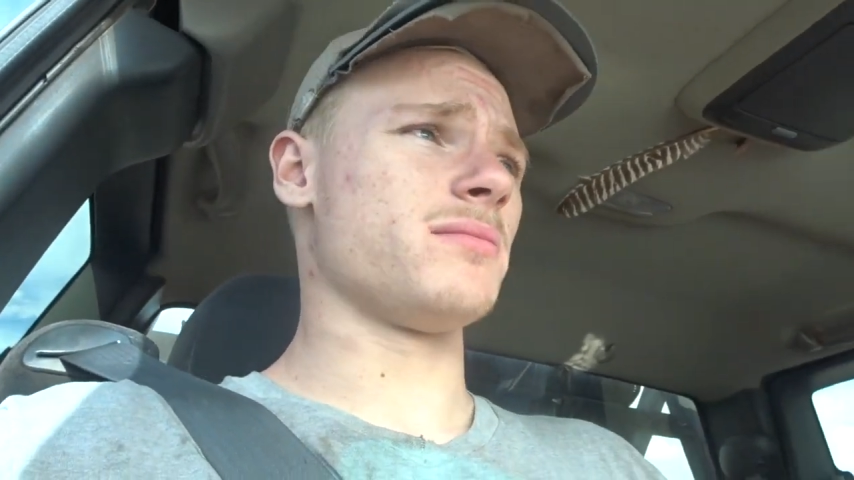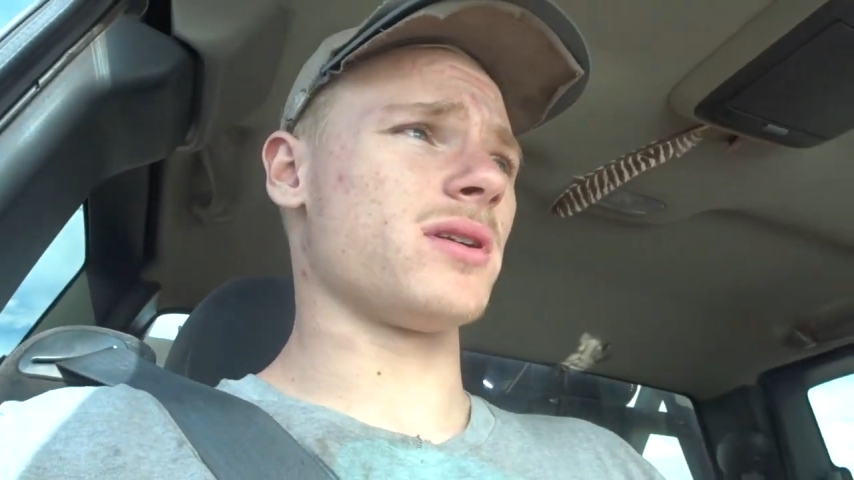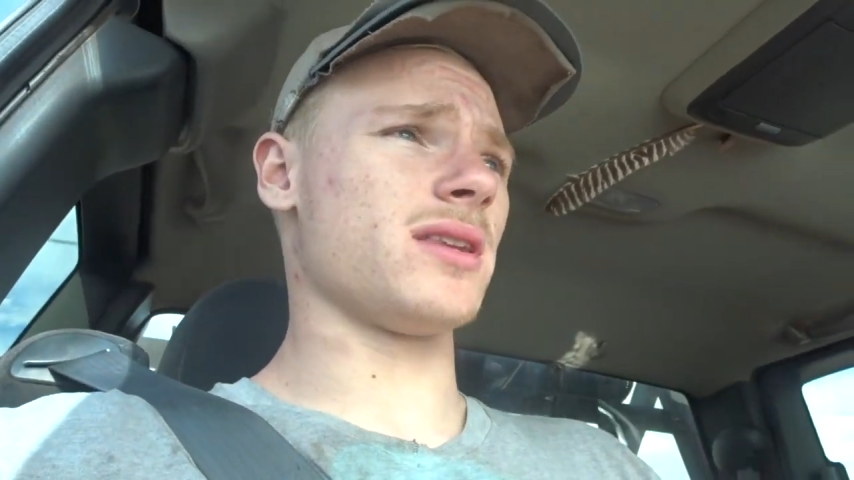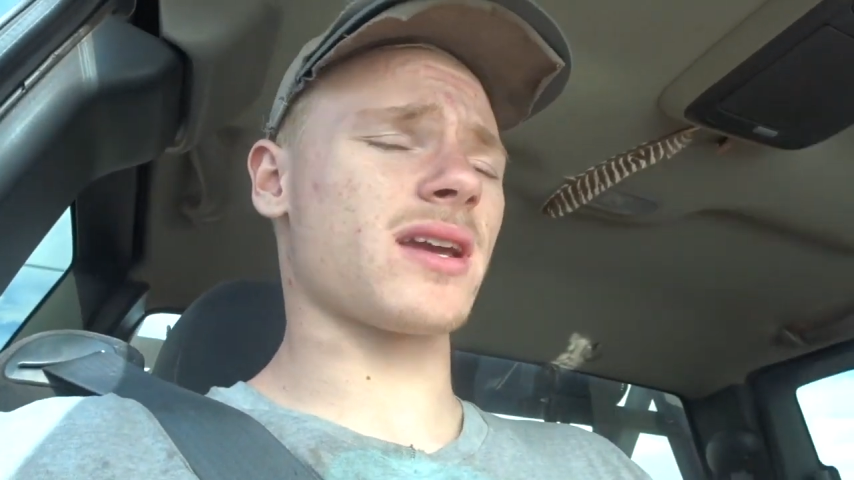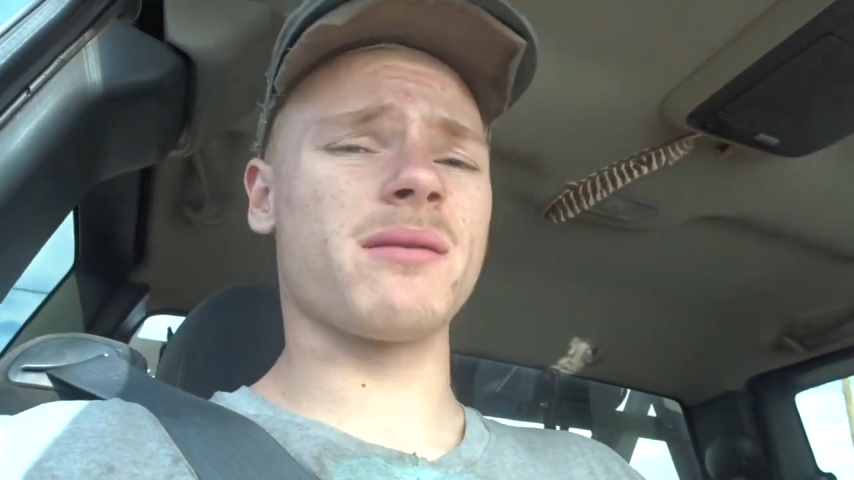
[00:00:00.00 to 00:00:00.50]

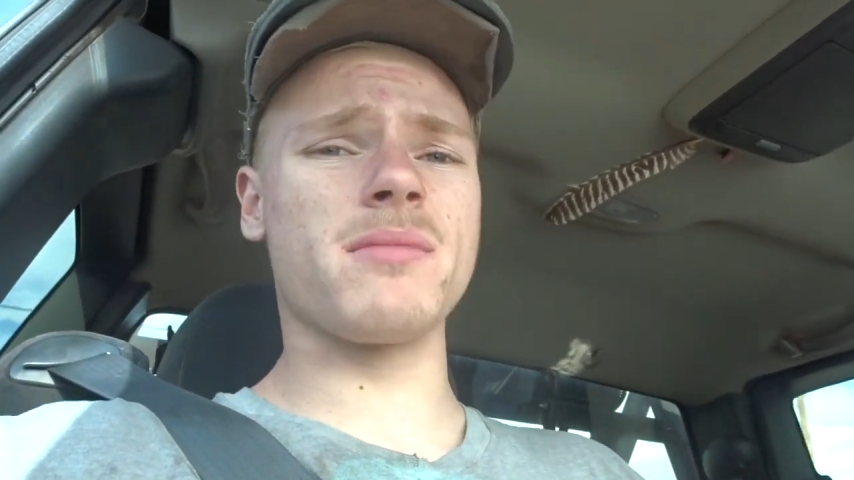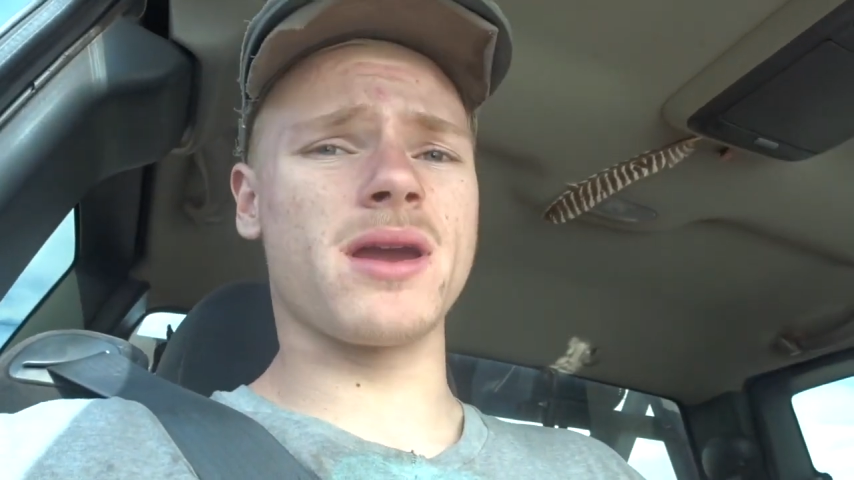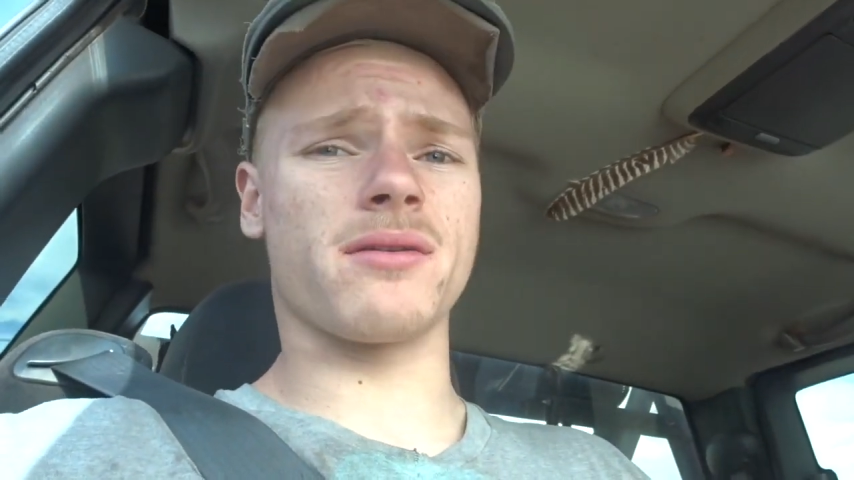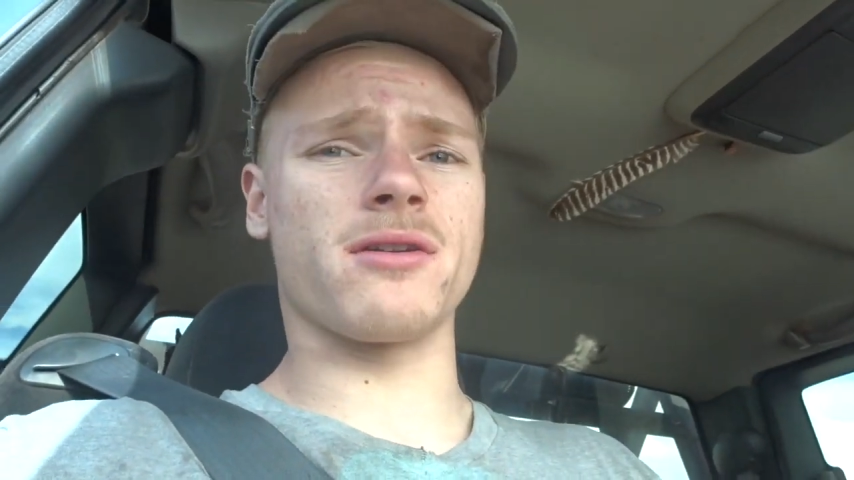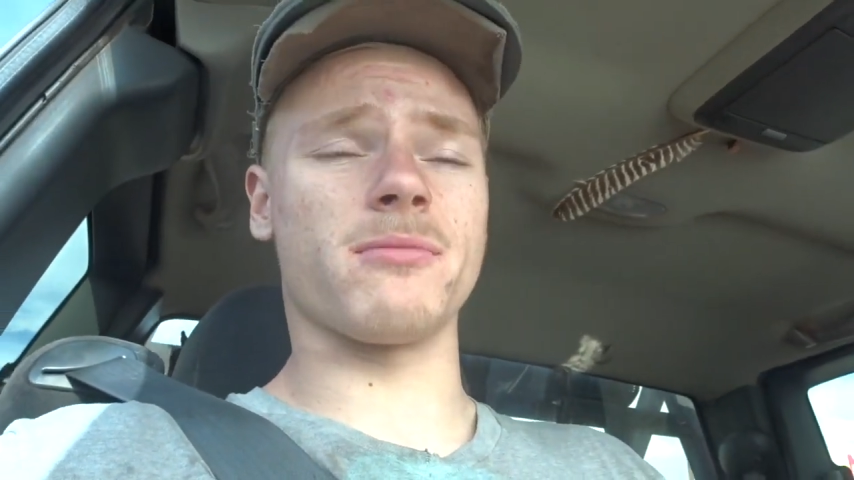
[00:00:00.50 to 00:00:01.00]
put in the
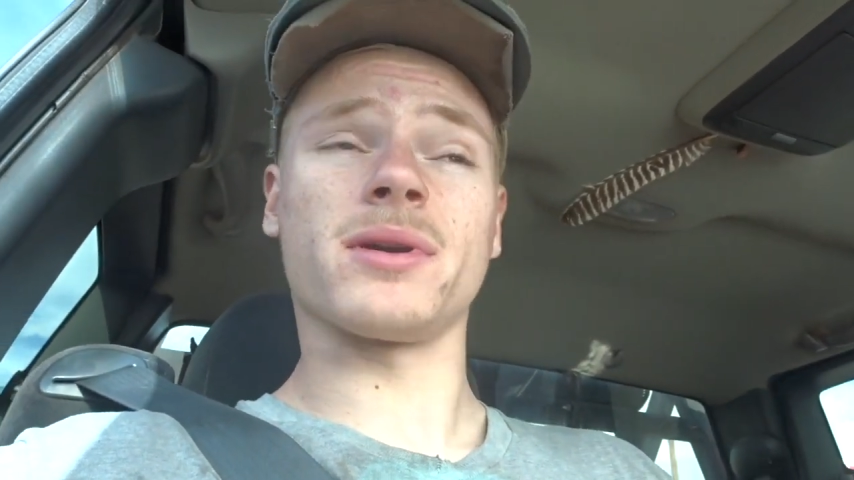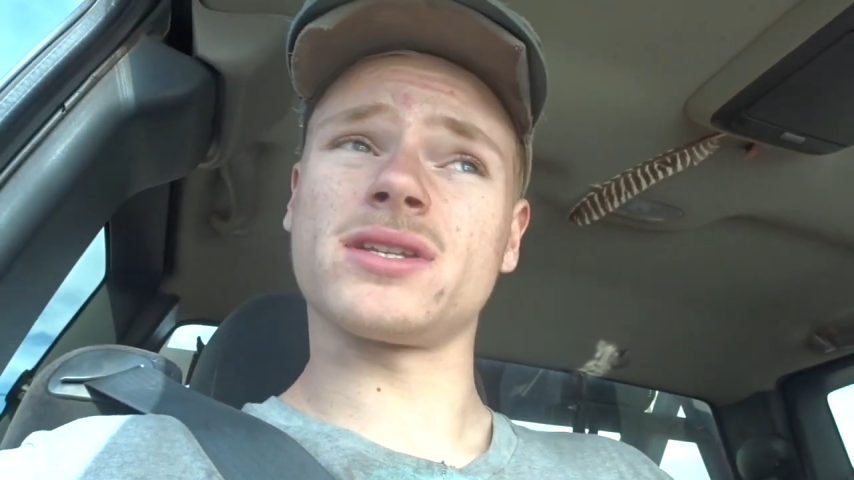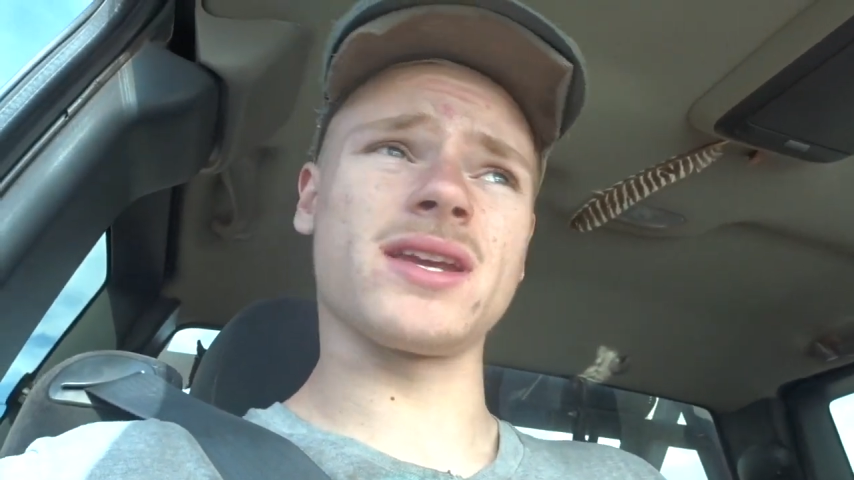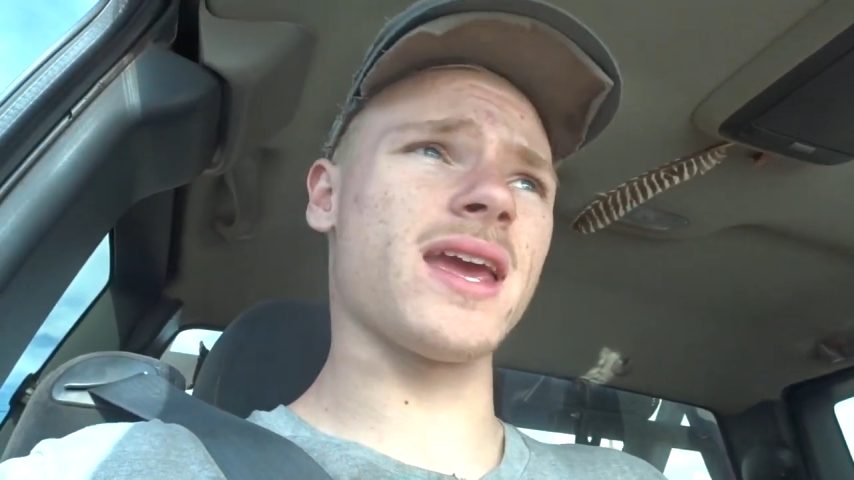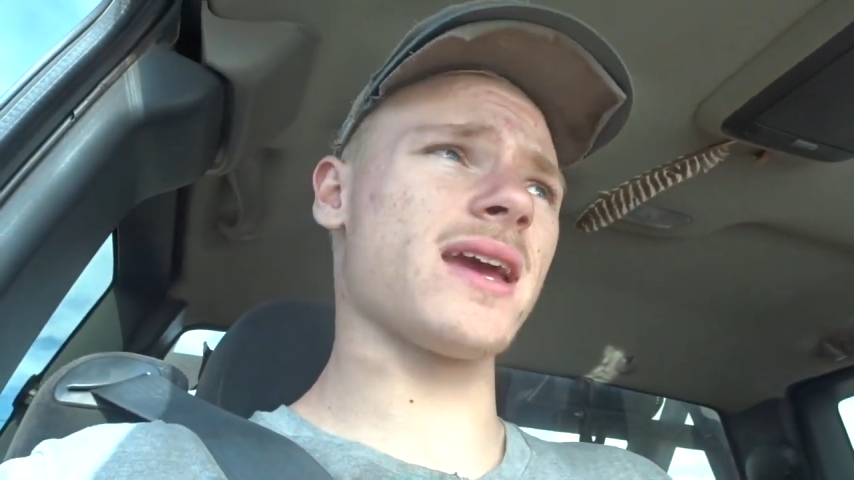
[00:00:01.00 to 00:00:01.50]
Camaro,
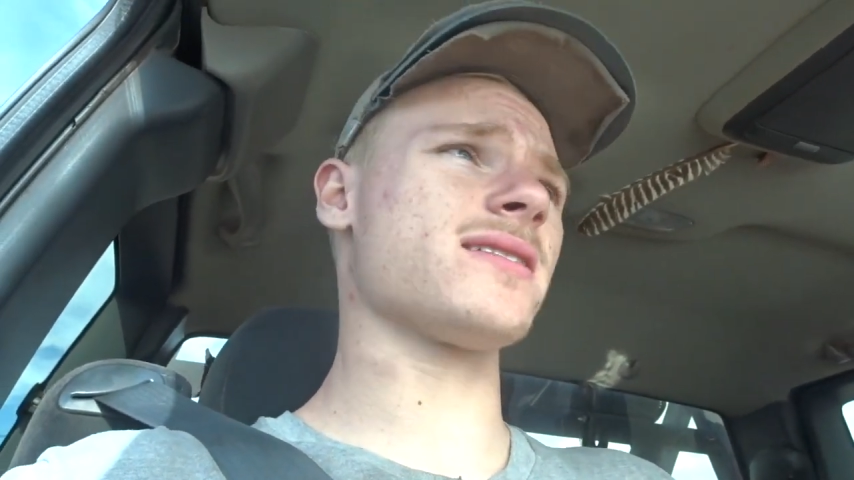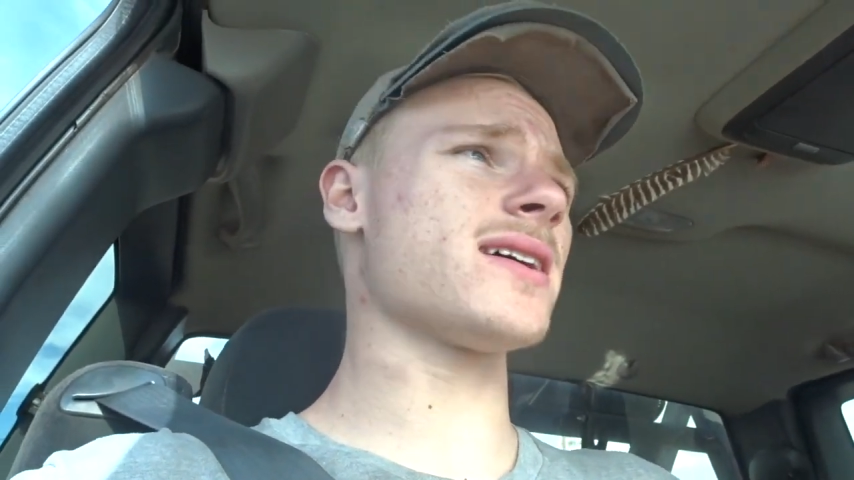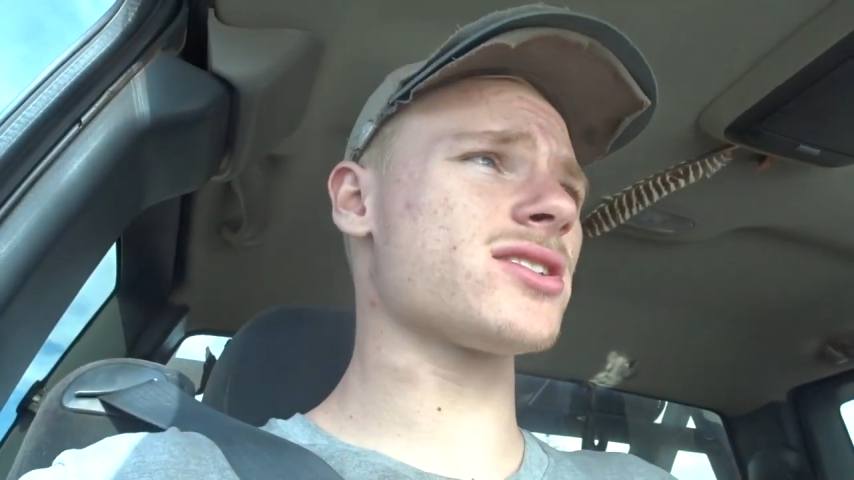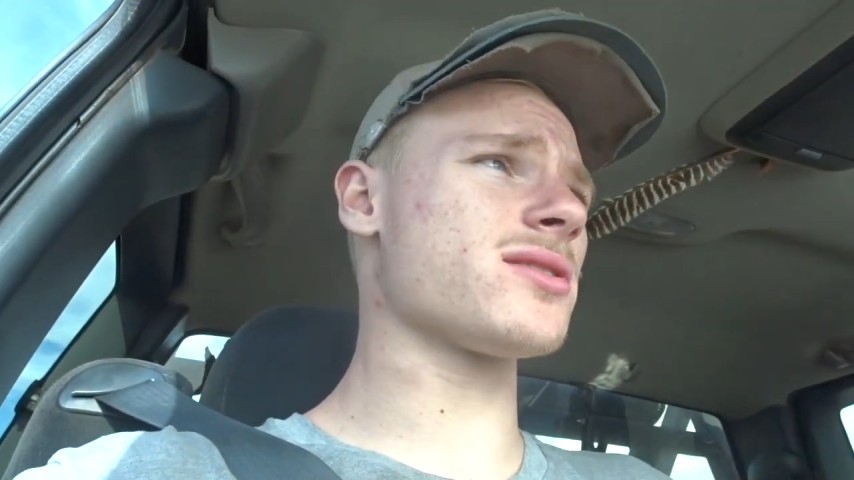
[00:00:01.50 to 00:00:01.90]
but you can't touch